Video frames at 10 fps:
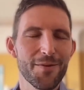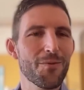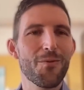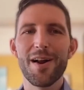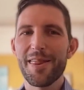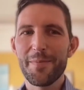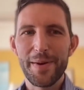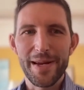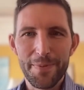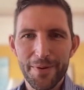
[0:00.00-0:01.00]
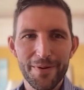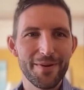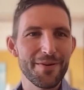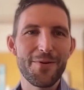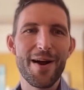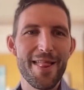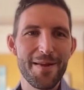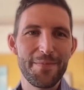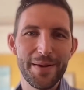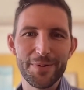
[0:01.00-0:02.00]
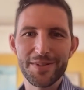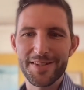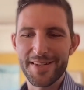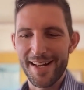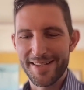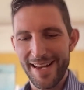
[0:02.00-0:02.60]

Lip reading: One of the people decides,